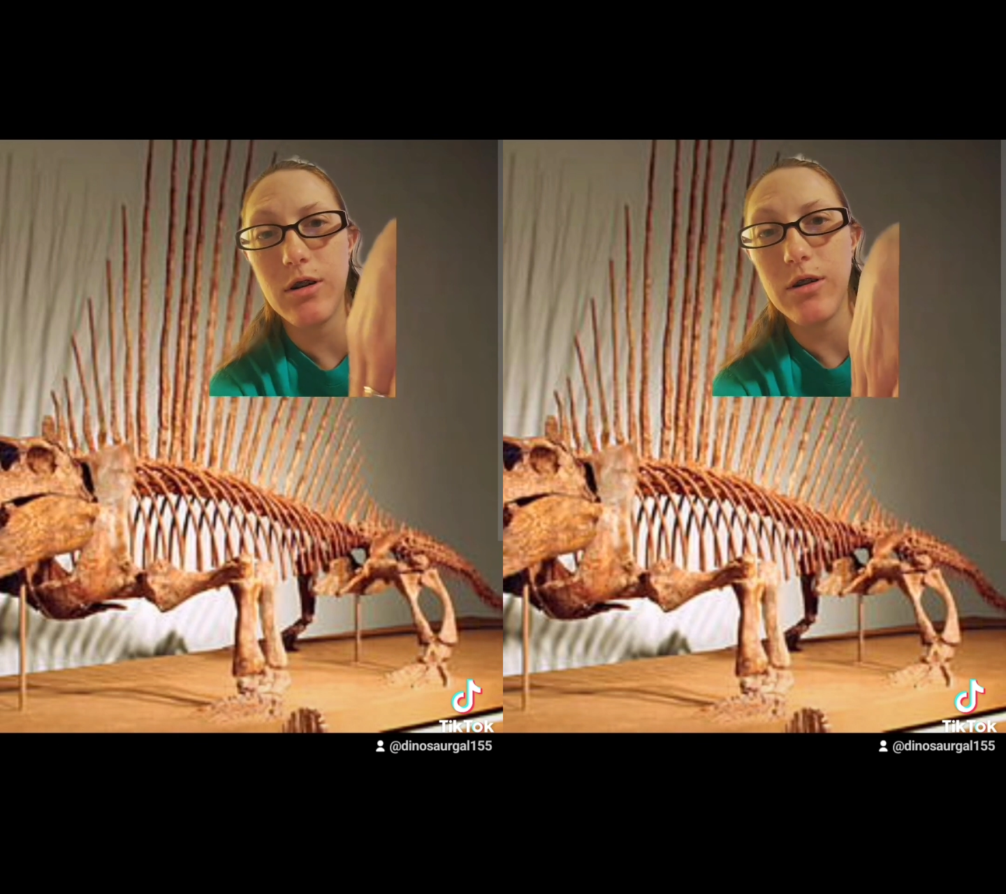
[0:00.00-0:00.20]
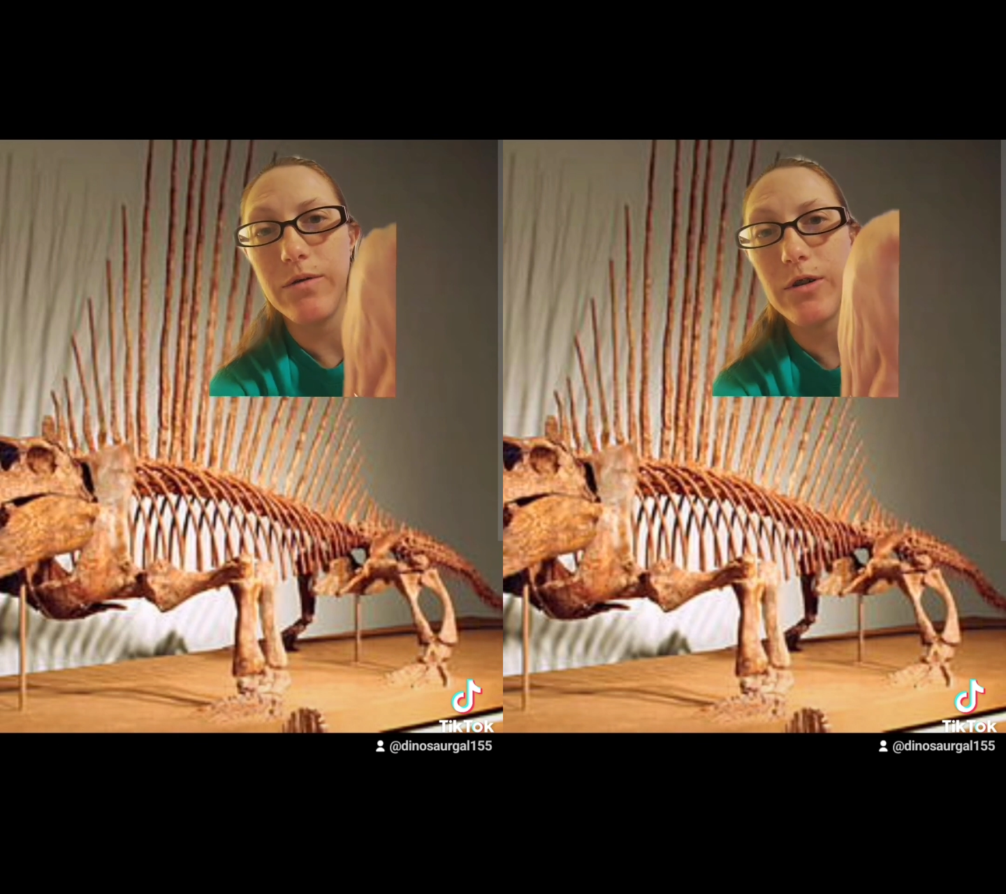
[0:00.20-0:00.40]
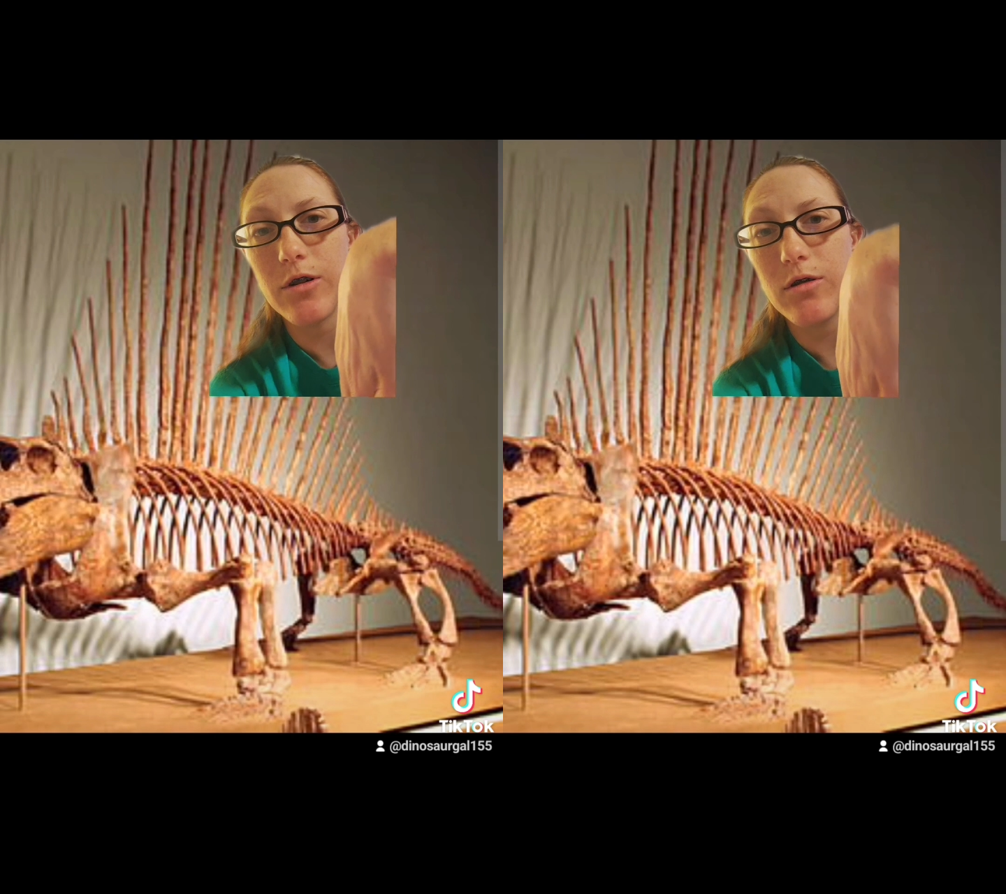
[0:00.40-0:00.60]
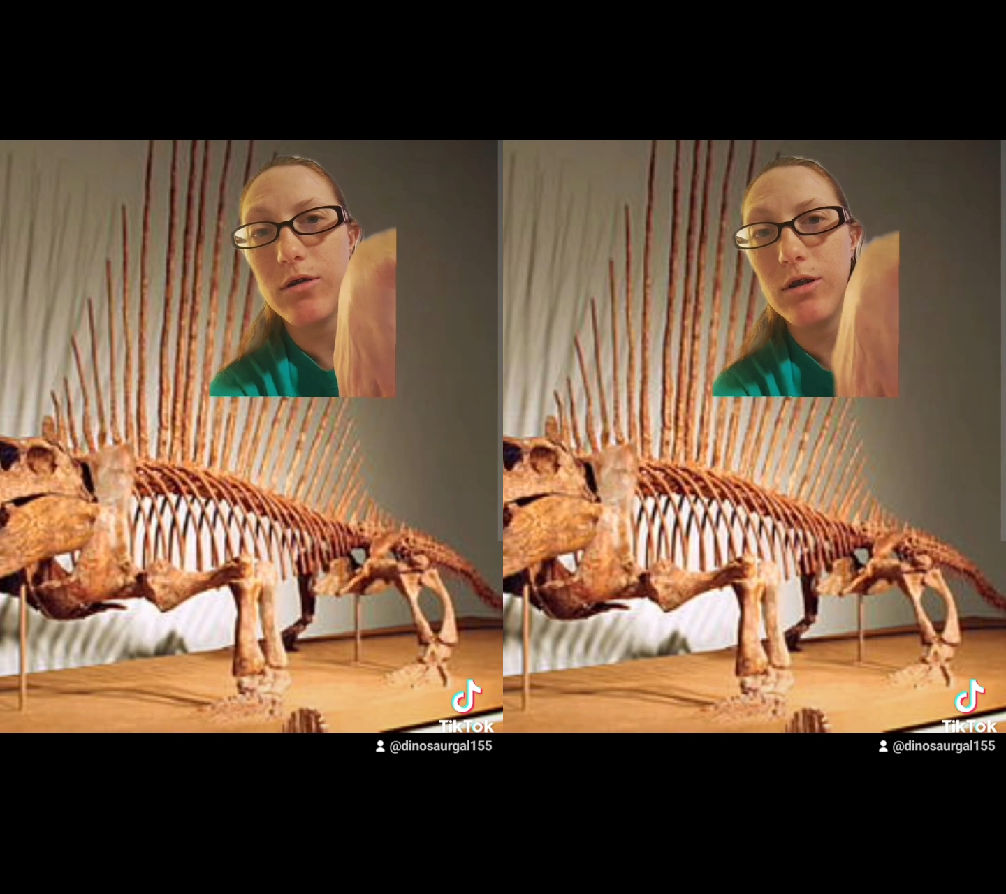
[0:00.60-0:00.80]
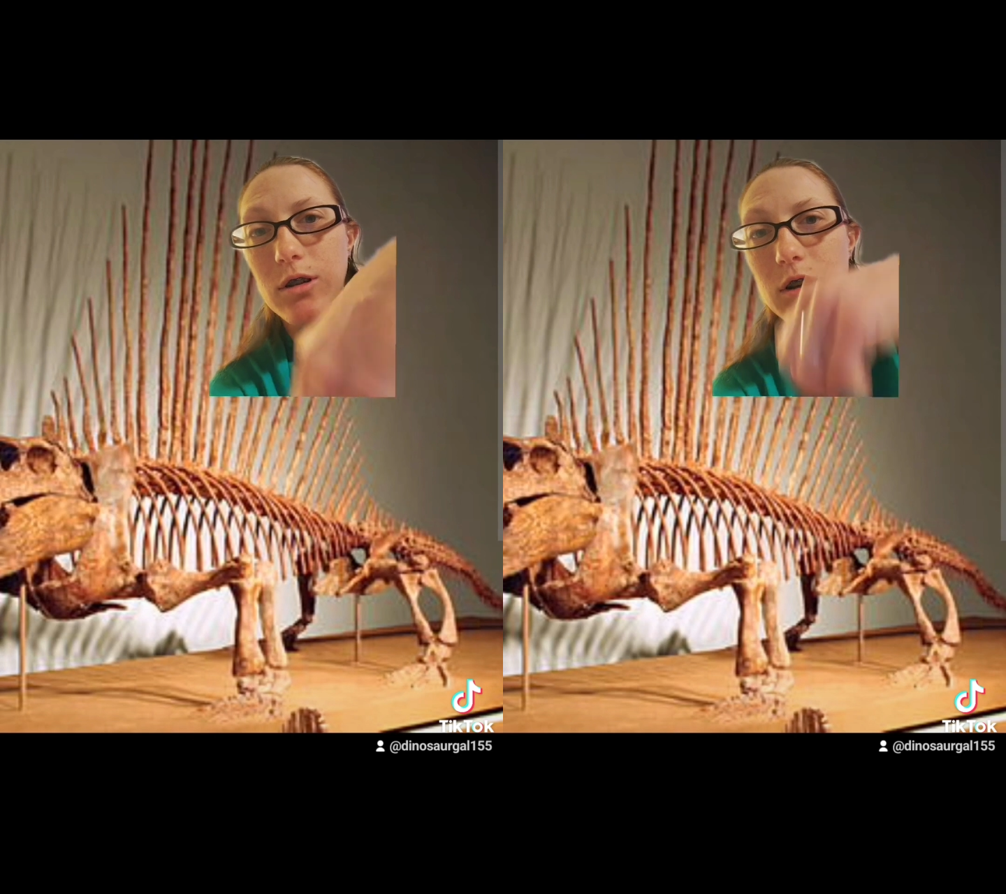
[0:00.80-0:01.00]
are
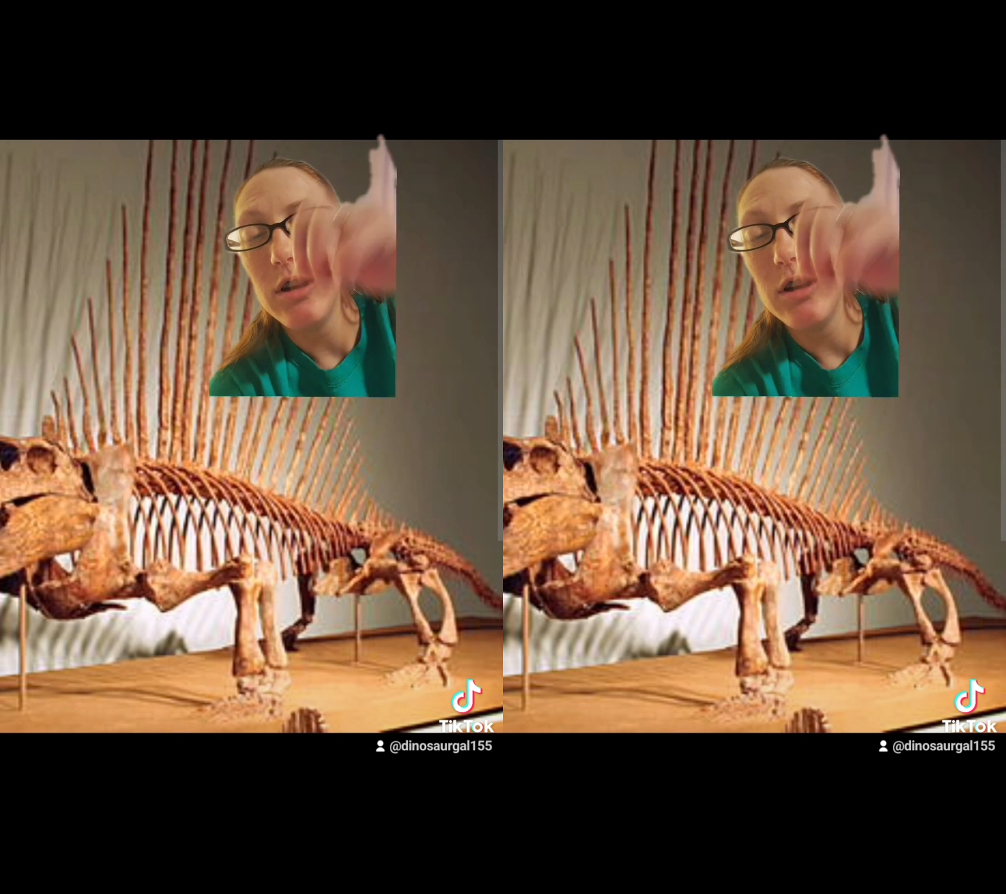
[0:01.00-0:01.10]
vertical.